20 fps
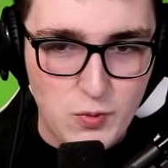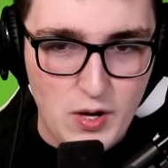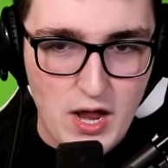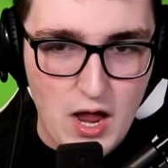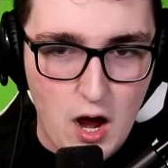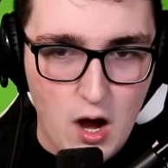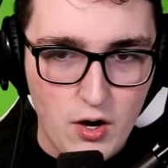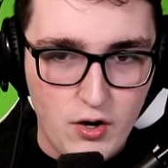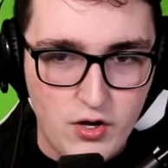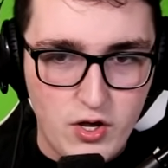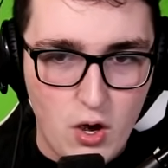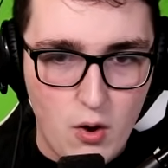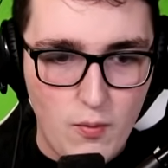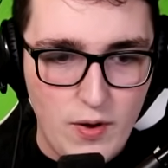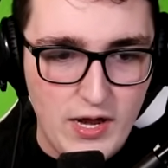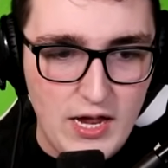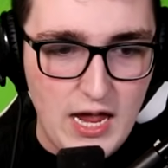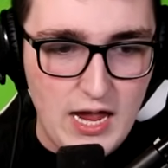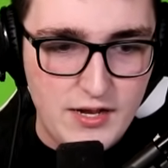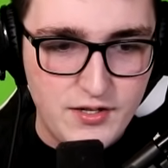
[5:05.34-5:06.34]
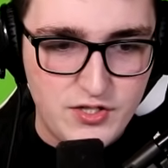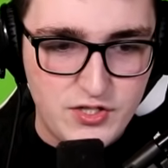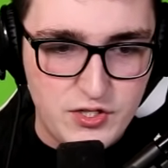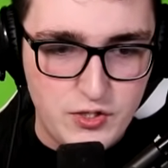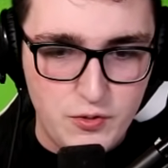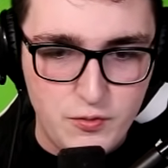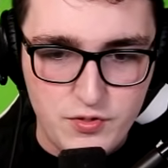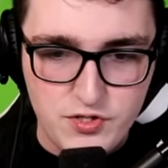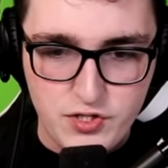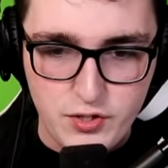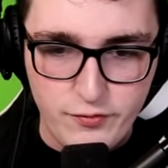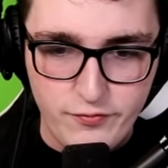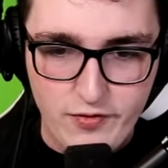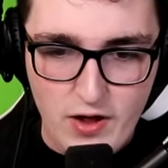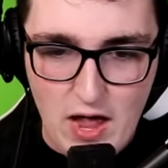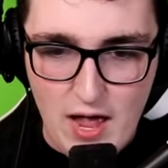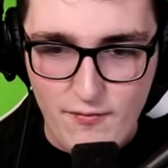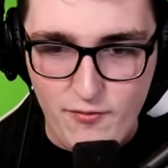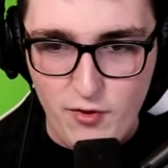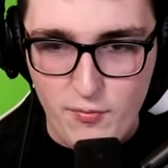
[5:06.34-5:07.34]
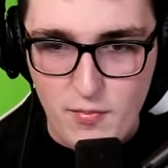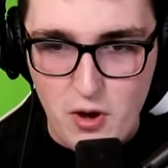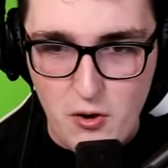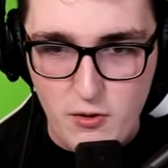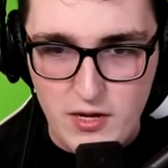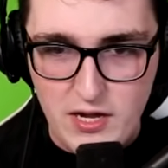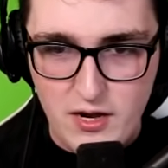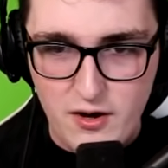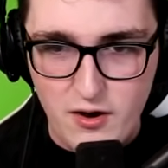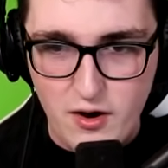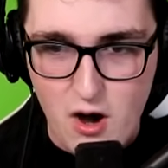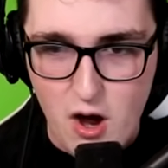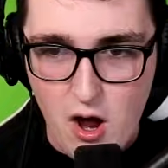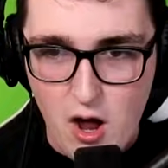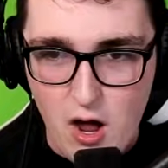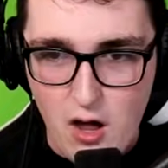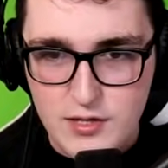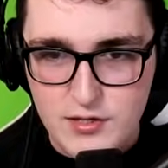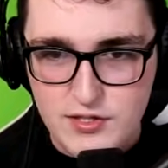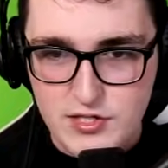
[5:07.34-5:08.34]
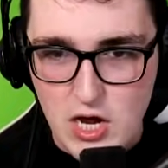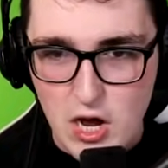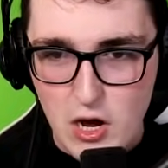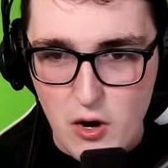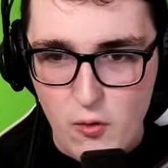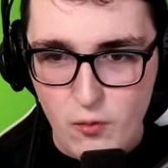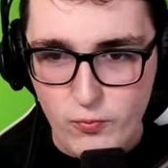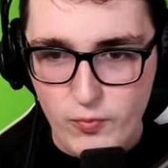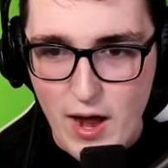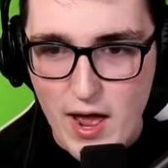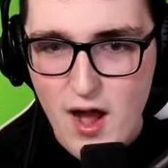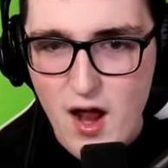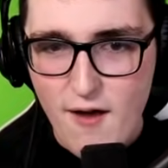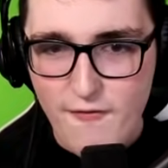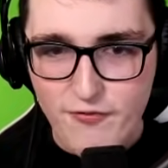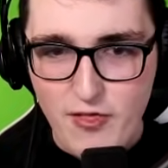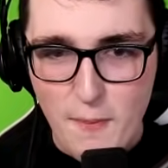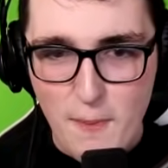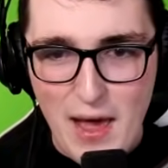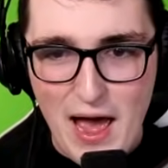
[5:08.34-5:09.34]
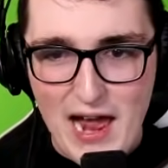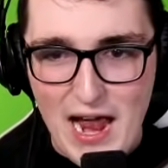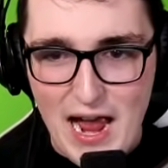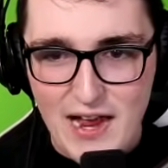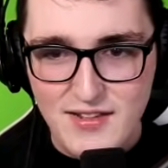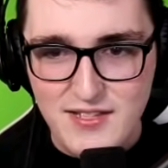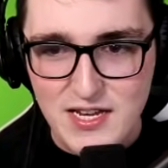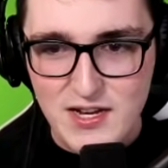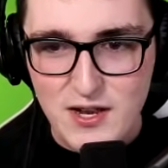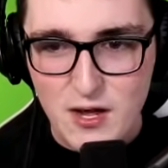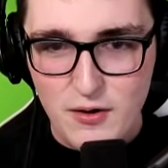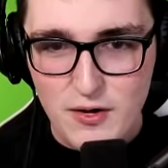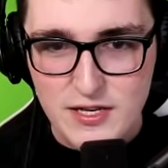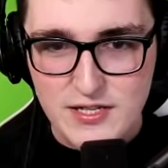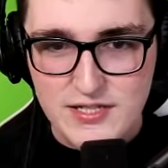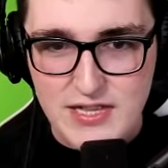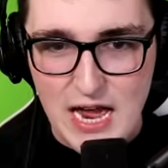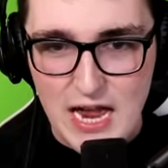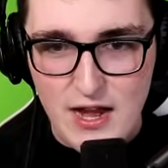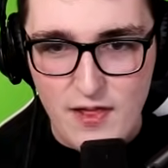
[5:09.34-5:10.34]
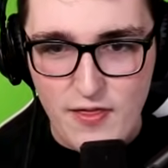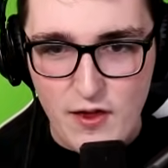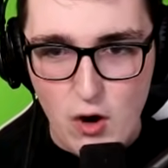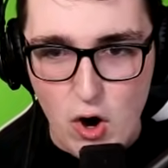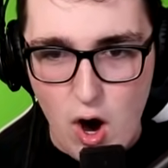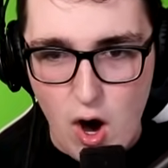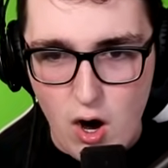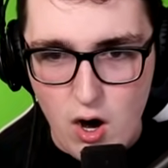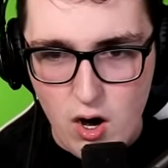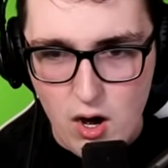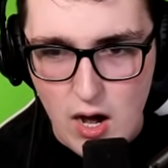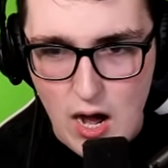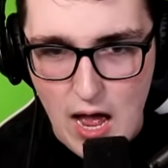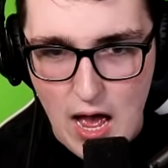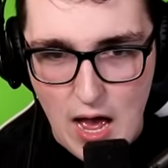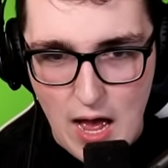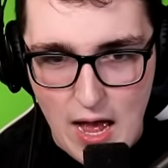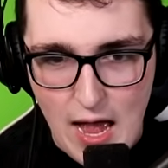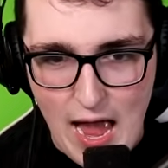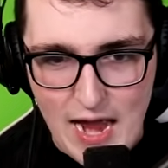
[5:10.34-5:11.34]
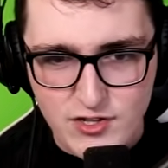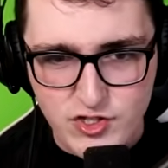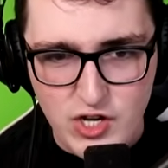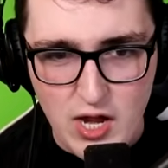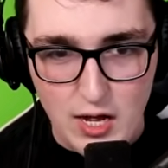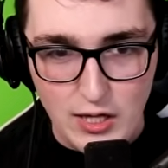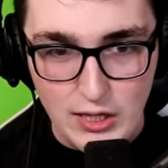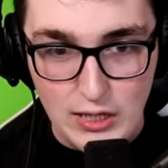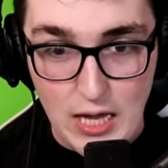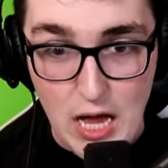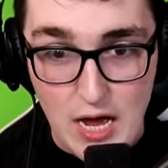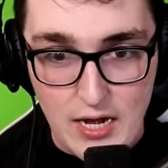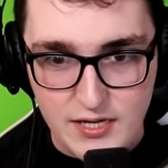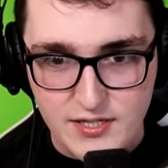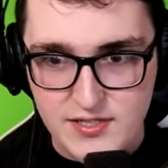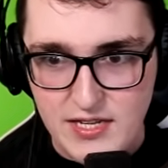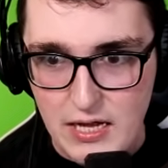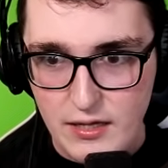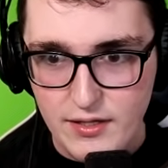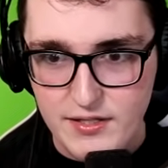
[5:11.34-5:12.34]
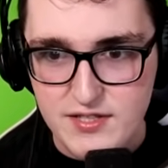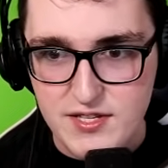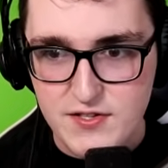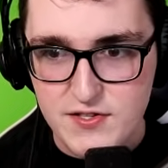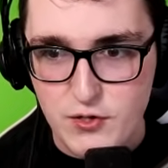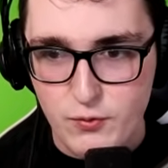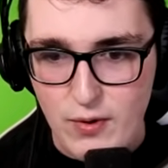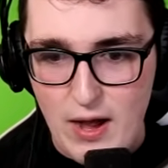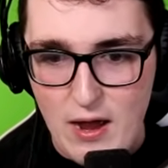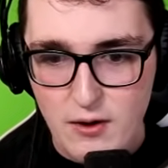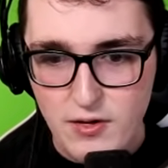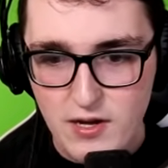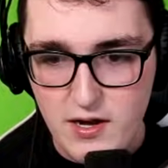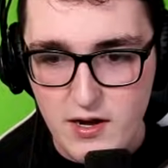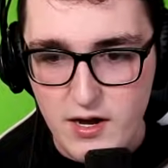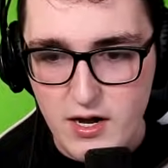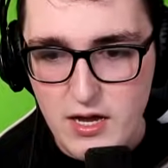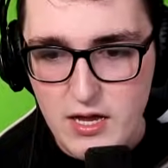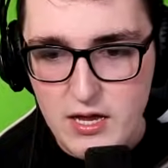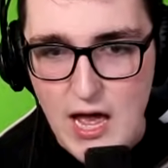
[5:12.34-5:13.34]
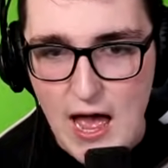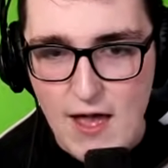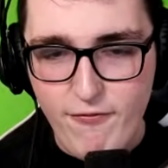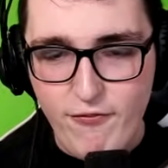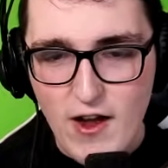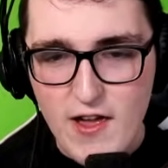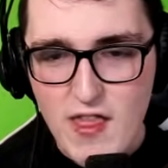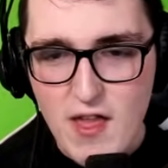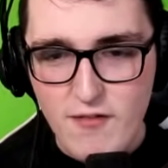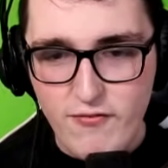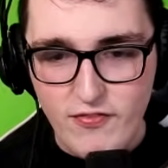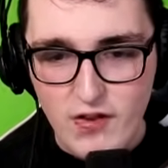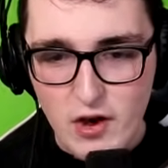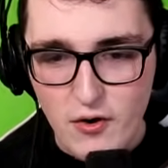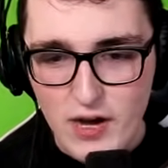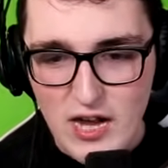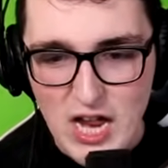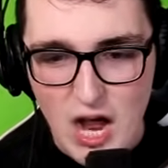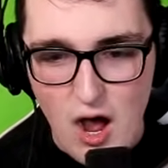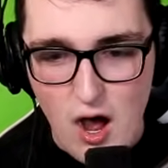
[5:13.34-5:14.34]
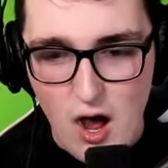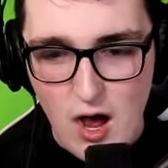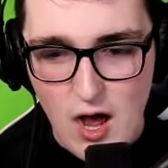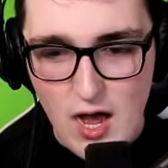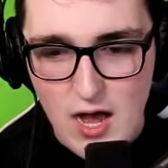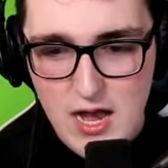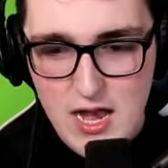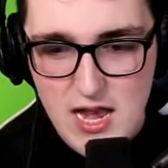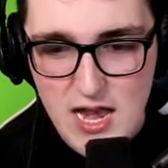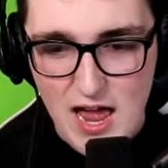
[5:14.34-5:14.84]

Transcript: we are going into survival mode here. So right off the bat, I did notice that there are uh, actually a lot of skeletons around here. I find that very odd